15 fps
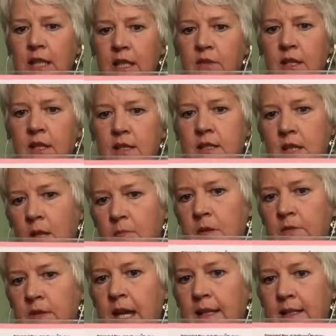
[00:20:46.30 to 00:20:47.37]
giving some
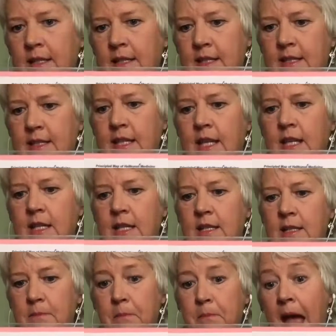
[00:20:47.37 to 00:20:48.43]
of that
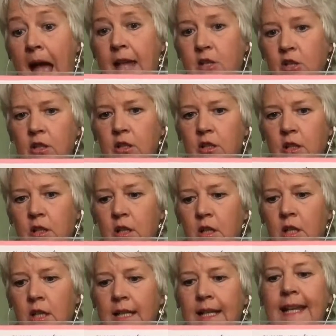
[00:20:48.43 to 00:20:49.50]
disease matter
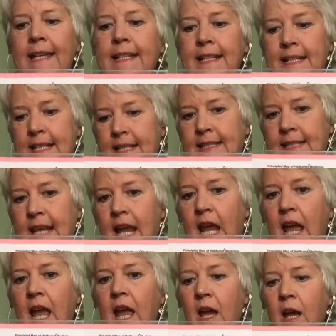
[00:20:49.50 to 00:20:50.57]
in an
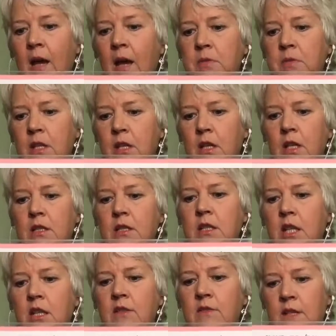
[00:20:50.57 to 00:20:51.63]
attempt to
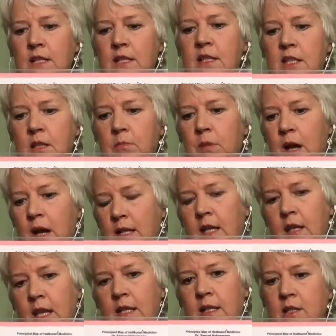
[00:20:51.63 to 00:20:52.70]
convince the body
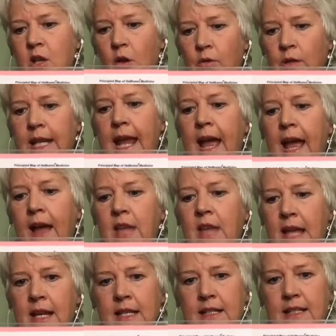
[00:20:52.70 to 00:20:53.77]
that it's already had
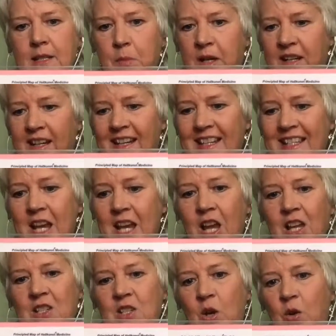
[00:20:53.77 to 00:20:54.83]
that experience.
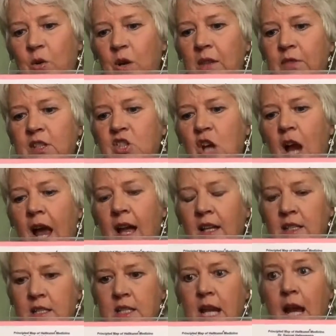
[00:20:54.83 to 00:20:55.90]
So if a
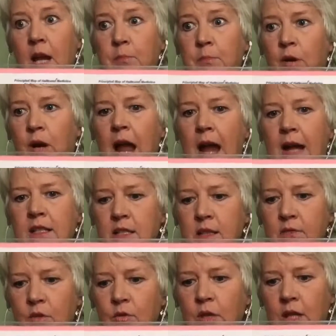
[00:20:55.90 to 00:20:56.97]
child is
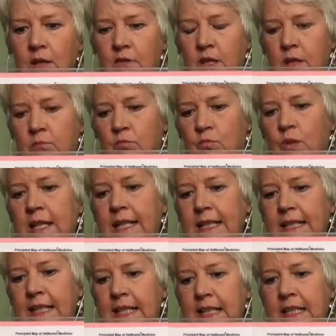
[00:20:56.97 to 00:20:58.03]
hyperactive, you give them
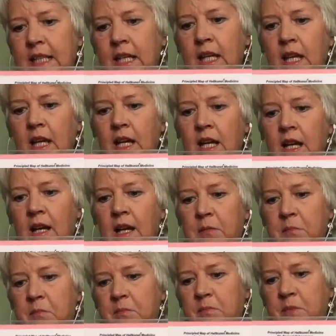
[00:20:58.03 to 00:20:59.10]
Ritalin.
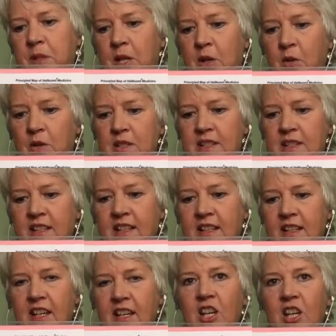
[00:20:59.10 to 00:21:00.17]
You
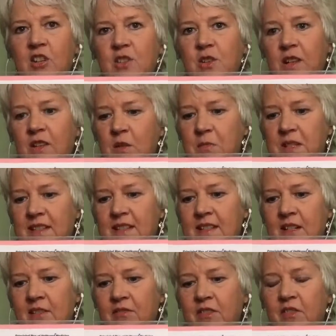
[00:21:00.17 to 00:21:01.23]
can also give them a
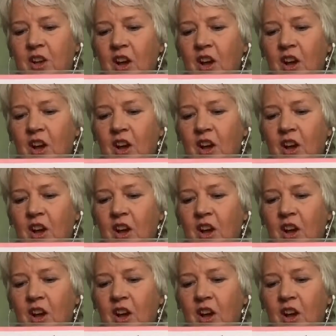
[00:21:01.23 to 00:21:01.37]
sniff of